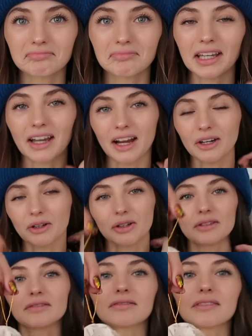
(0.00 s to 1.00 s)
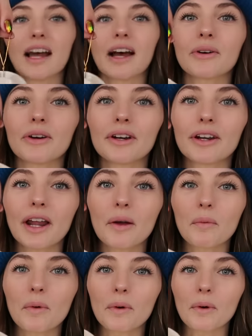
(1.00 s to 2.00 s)
Like, I couldn't, how could I
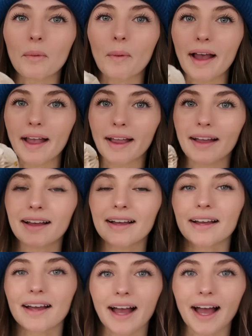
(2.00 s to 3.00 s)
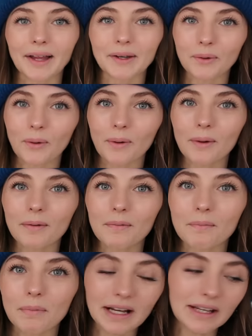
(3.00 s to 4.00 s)
walk away and not
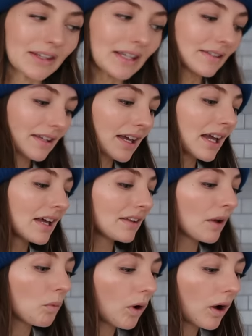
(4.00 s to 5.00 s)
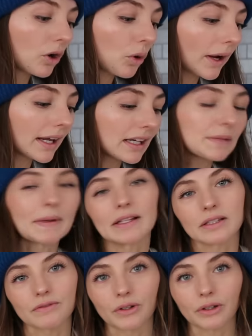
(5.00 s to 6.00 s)
buy these? They were quite
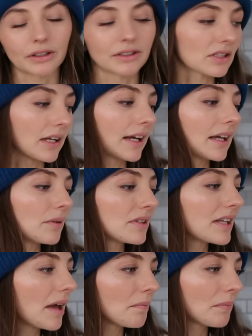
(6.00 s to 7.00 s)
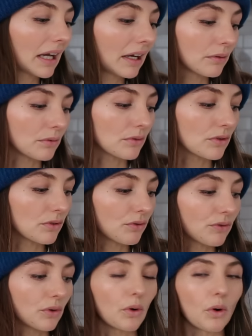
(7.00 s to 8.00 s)
expensive, not going to lie. It was £10
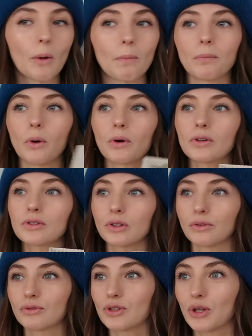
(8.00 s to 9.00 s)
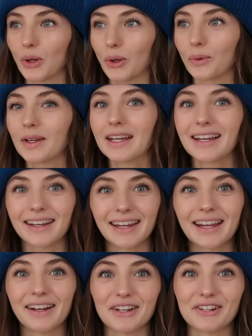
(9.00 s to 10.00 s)
for a box of two.
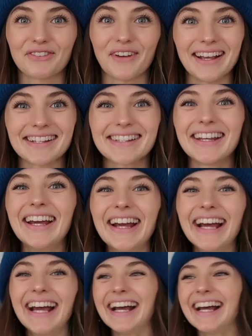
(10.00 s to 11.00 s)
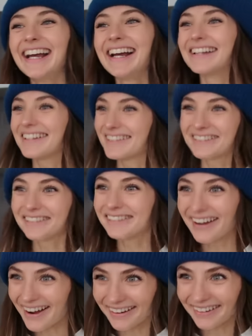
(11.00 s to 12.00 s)
Eli's face. Did you not
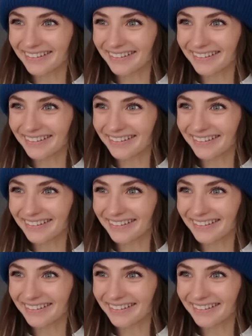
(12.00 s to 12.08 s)
know?